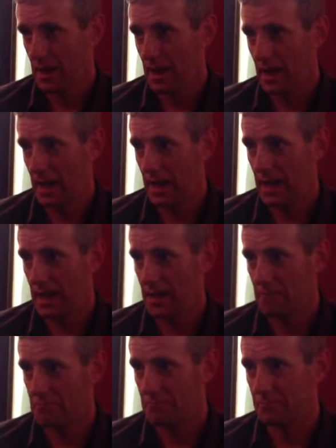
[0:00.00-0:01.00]

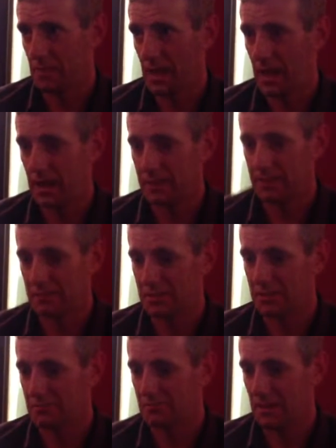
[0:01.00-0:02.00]
Um, and
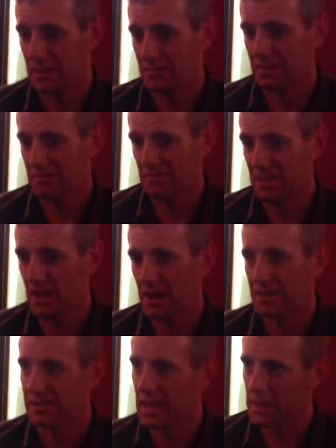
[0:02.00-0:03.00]
it, it got
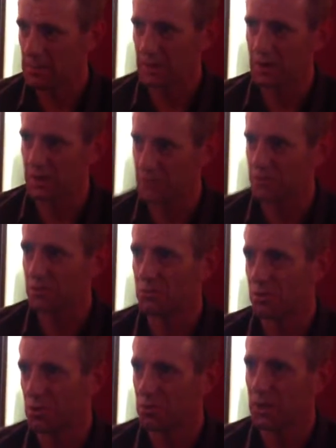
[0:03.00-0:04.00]
its name and kind of just
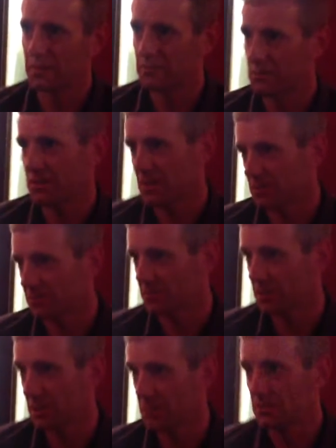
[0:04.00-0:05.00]
grew and kind of
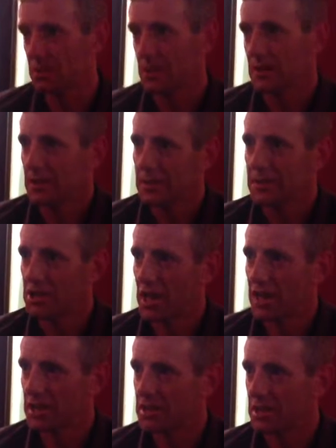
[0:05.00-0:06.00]
you know
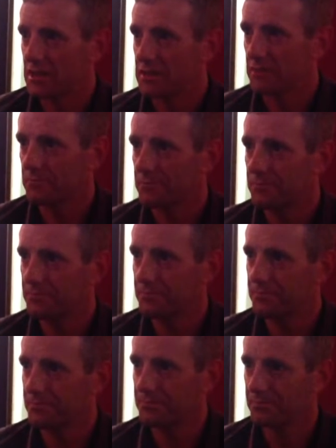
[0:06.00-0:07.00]
and we know
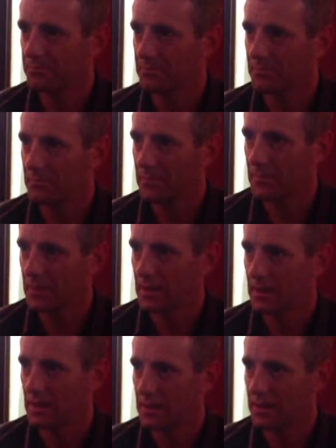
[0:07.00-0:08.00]
that's where Jameson
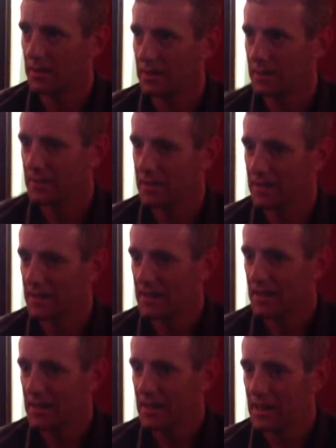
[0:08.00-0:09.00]
whiskey was made from
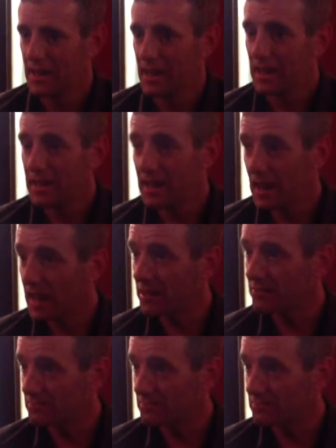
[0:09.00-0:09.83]
originally. But. Yeah,